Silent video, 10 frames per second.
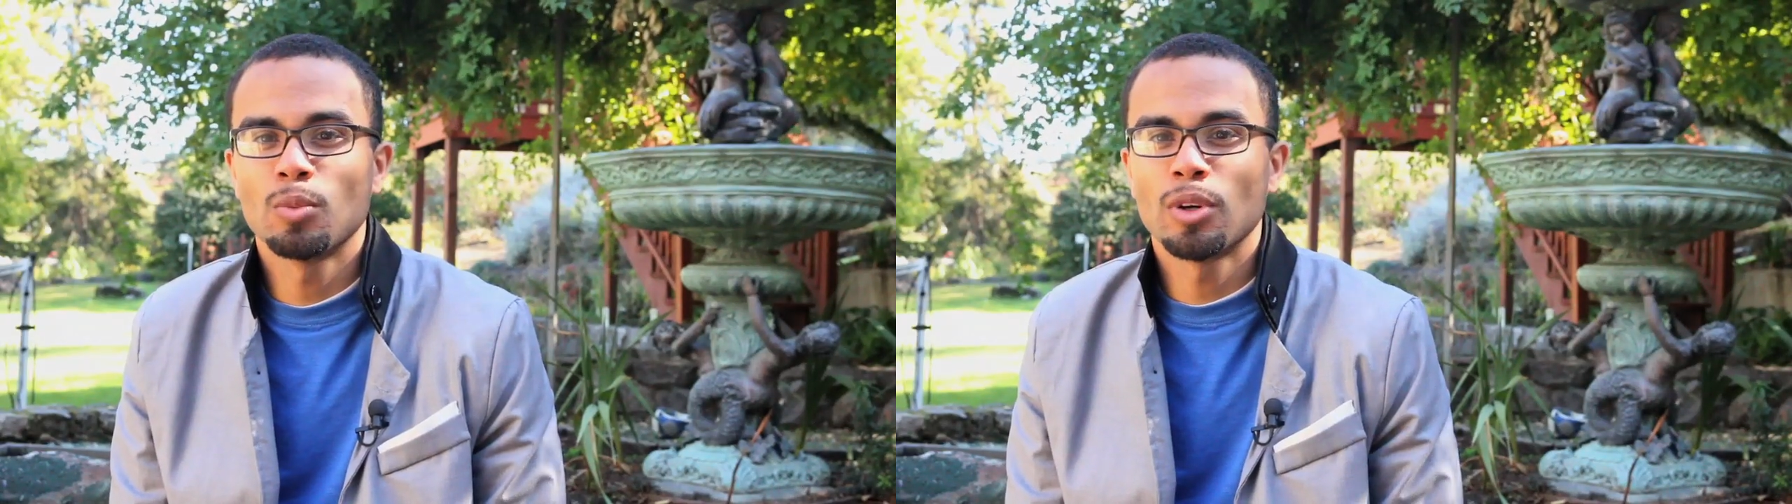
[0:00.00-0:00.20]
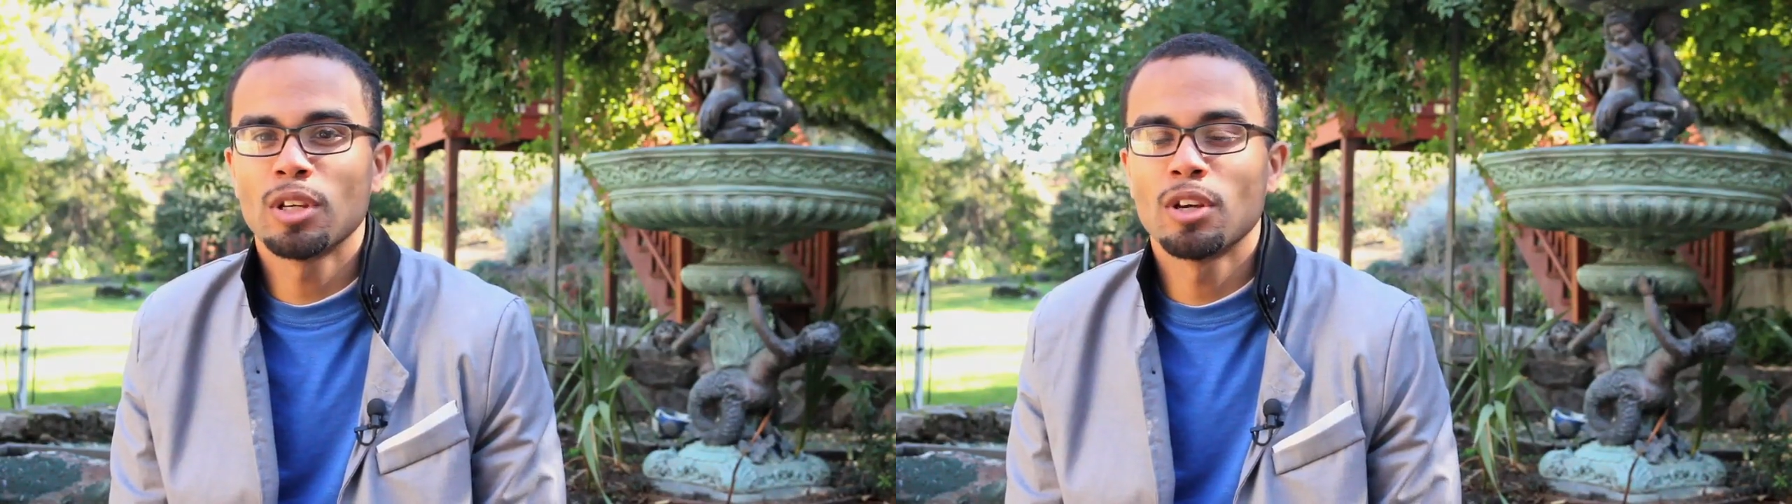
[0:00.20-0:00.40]

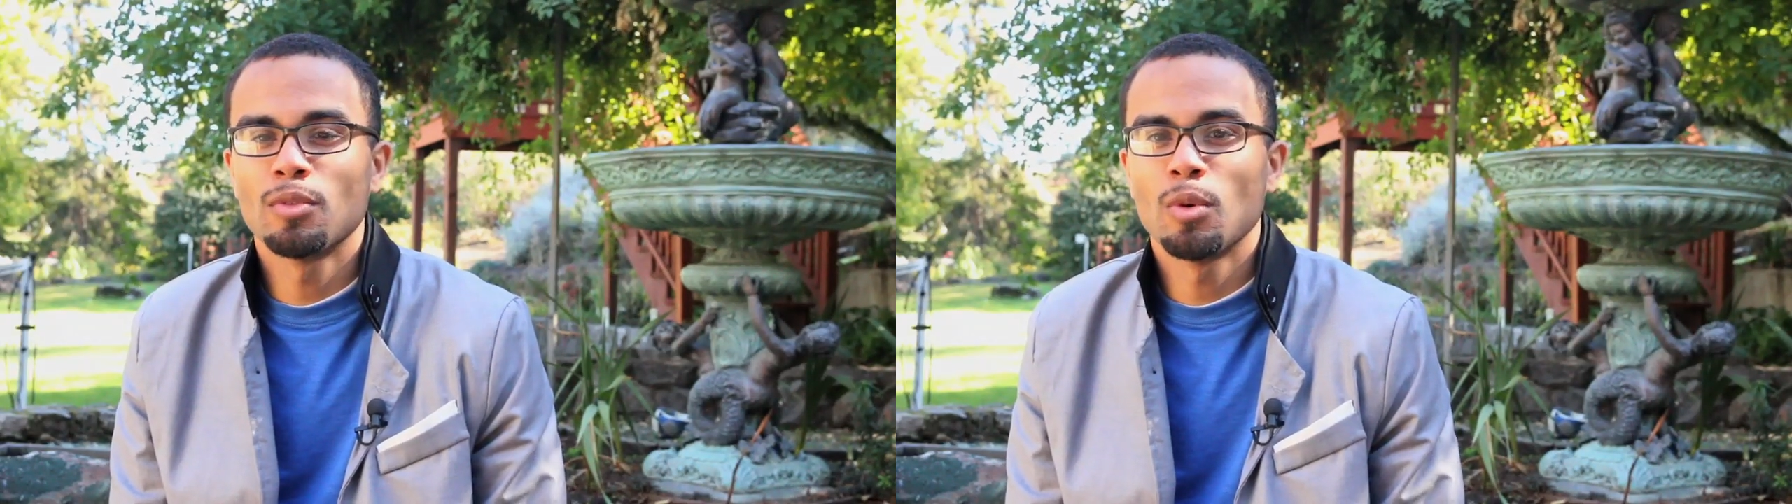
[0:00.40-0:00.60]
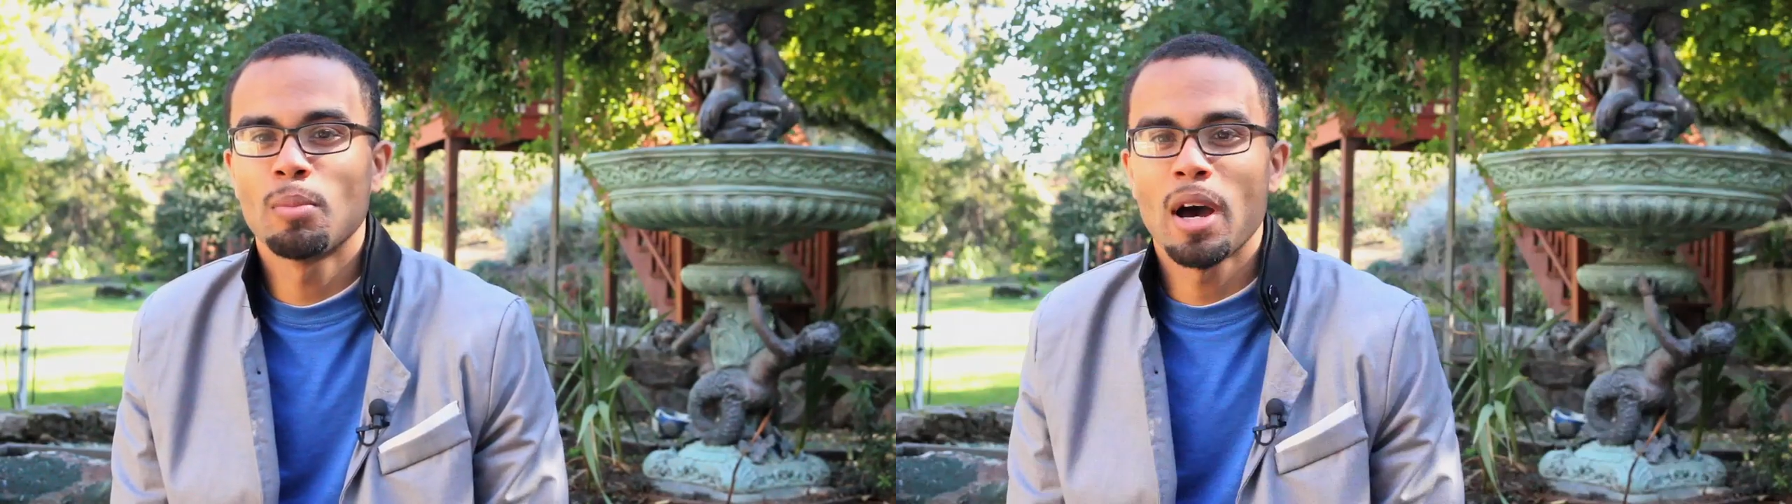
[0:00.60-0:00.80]
working
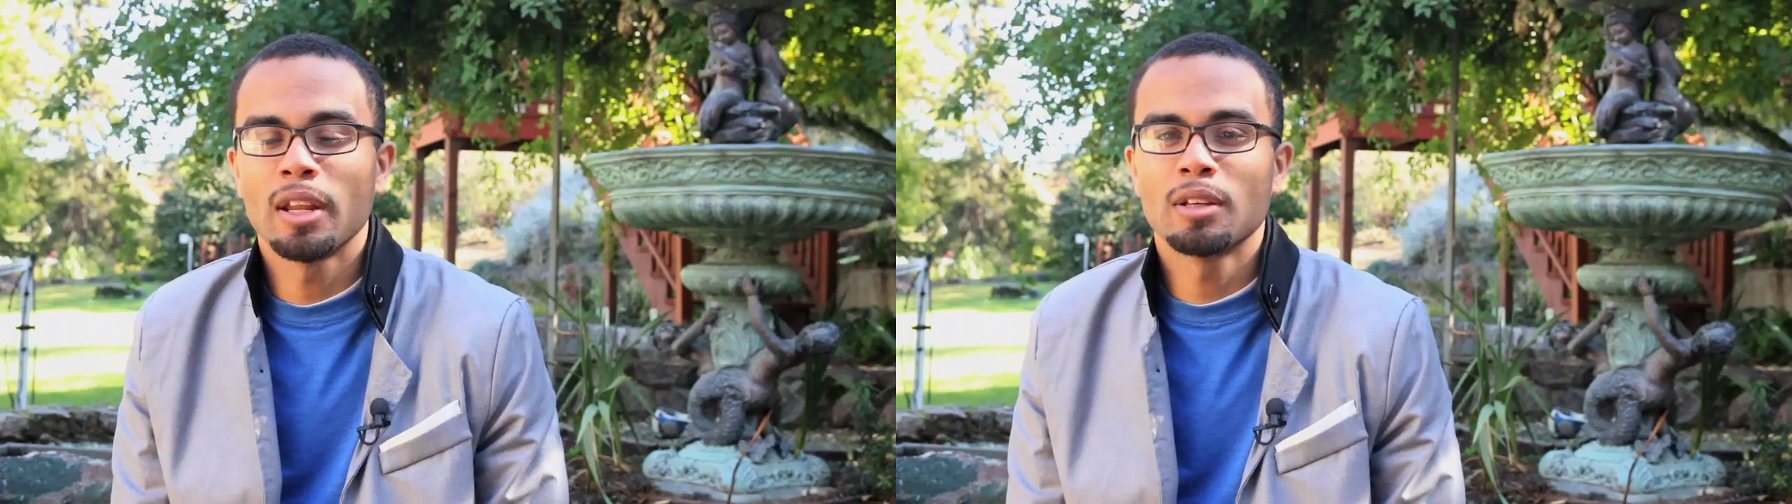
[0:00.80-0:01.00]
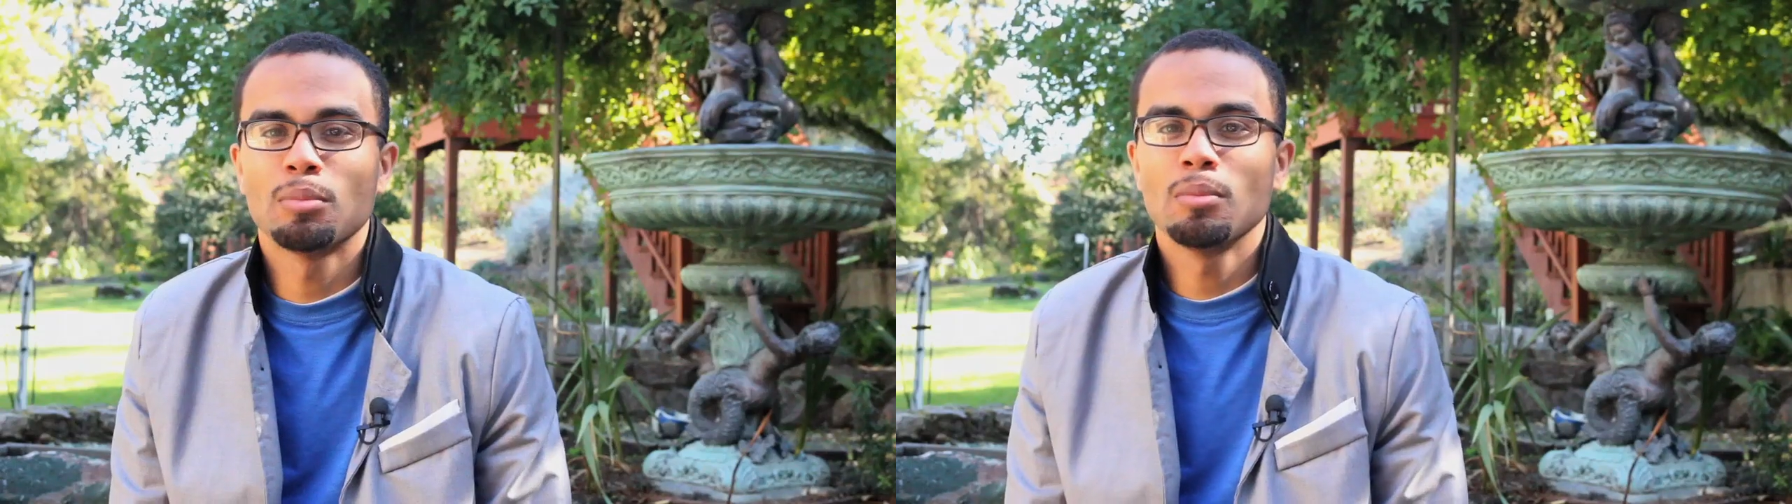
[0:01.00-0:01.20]
on
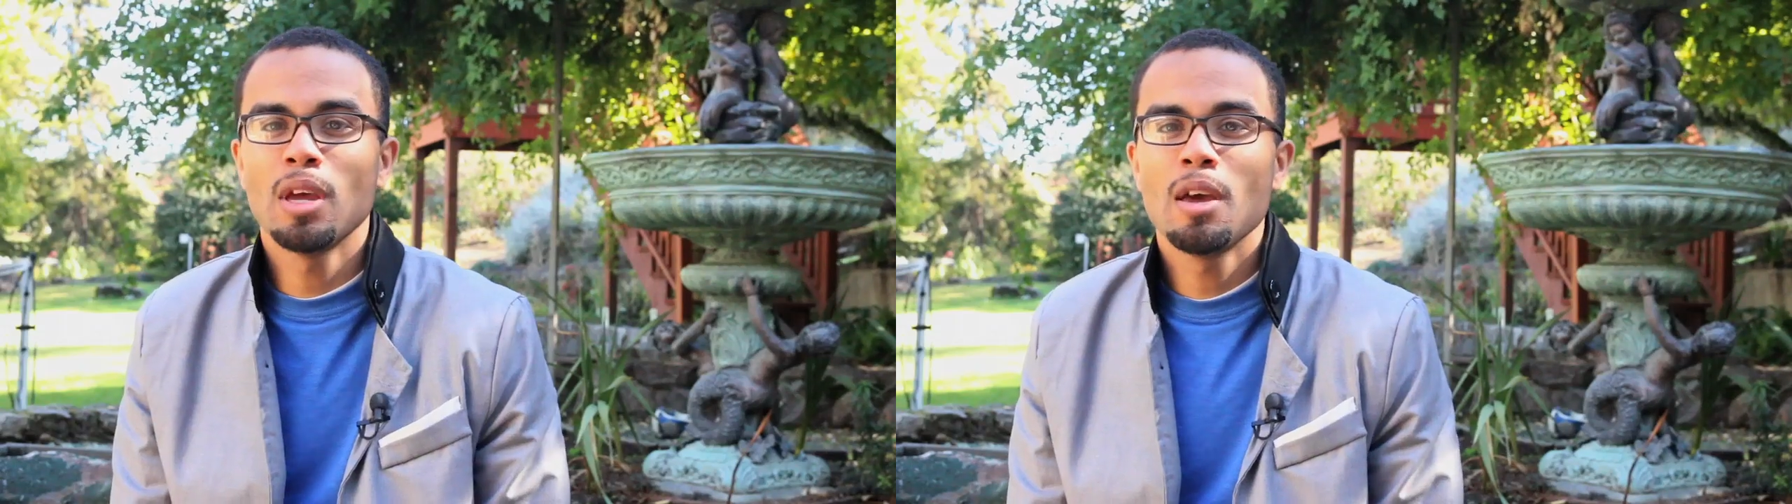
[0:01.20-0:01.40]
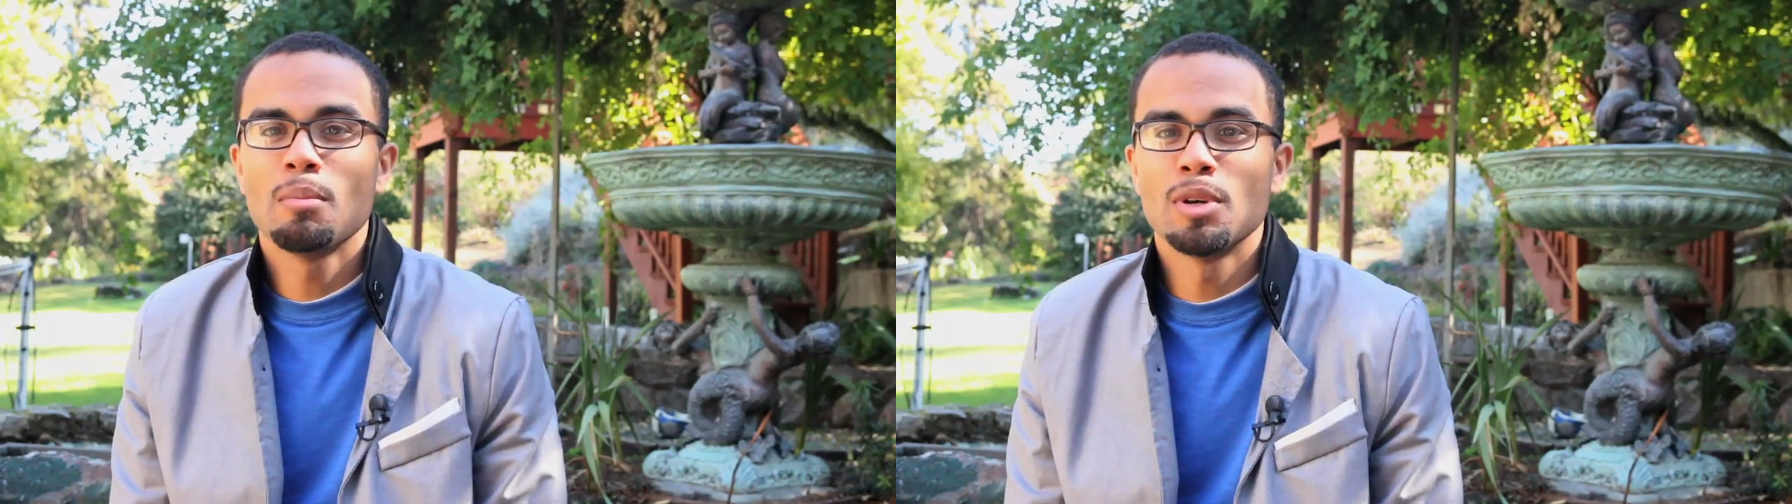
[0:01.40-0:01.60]
robotic
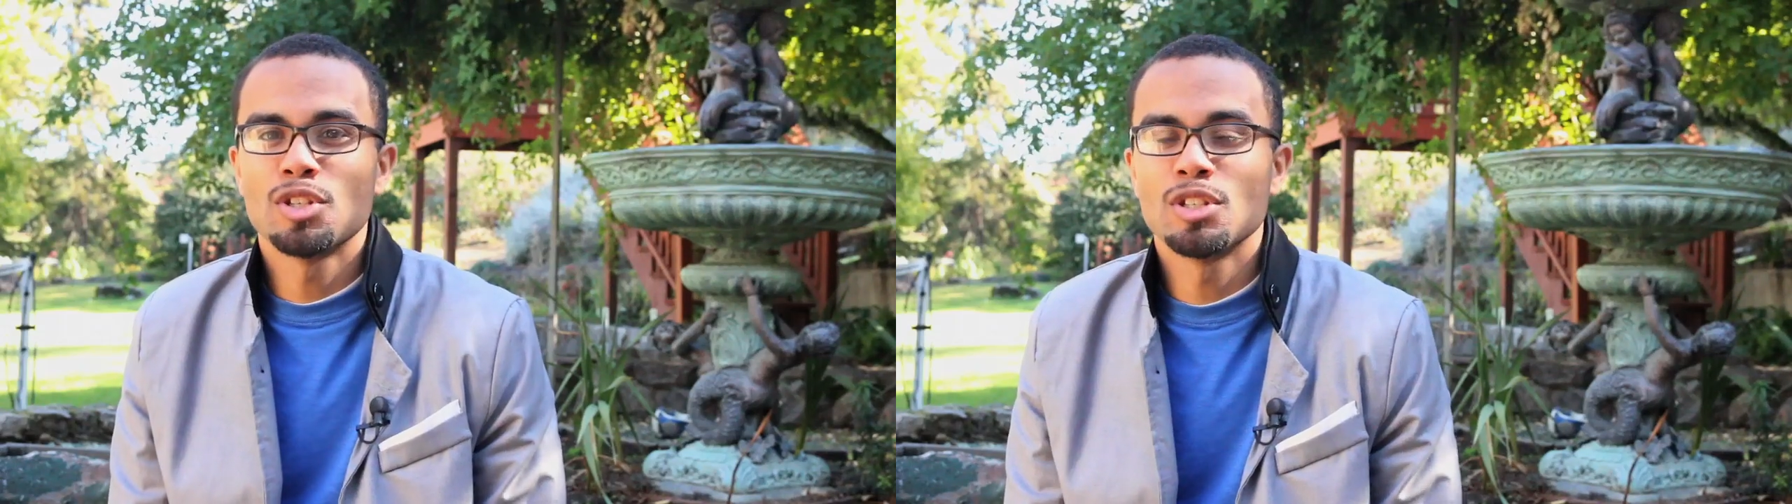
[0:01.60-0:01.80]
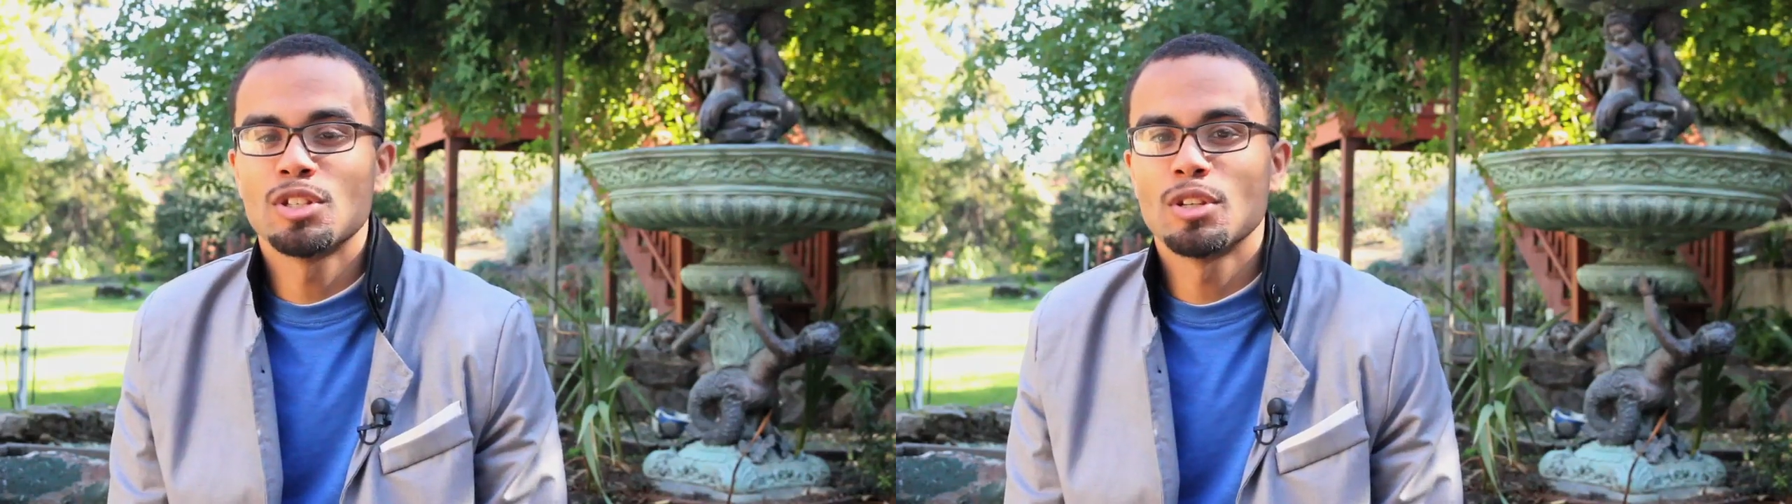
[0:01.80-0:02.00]

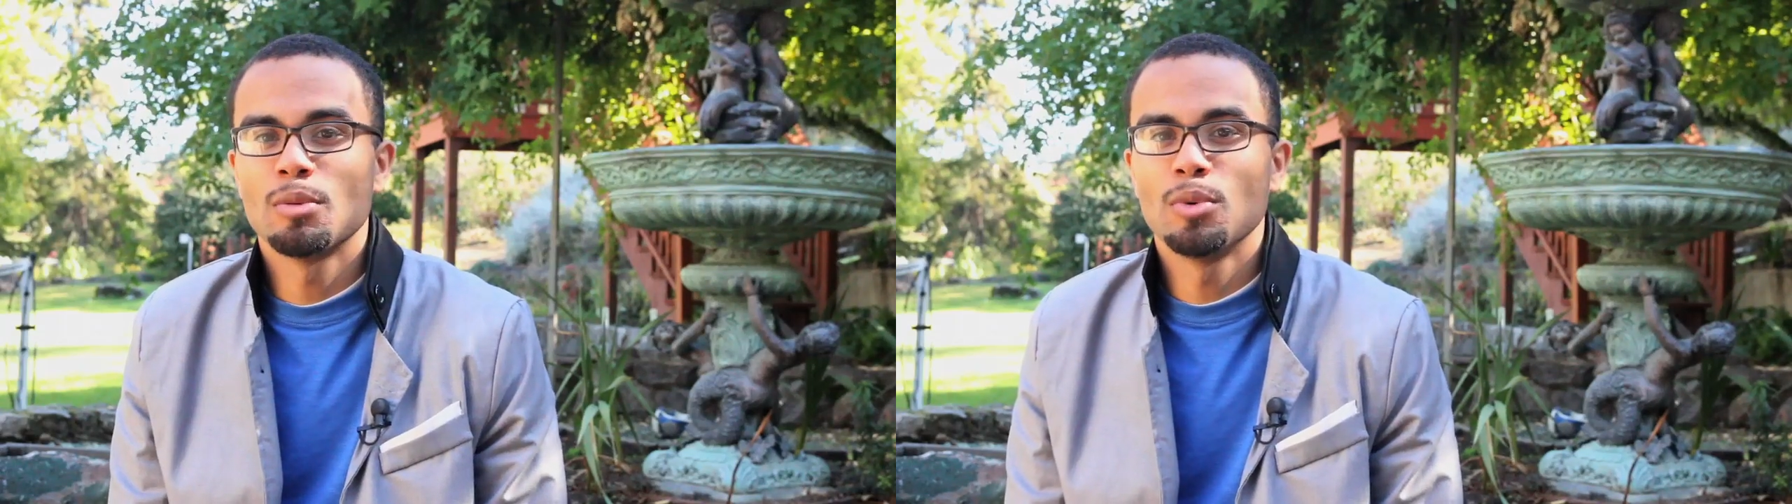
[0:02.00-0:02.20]
missions to the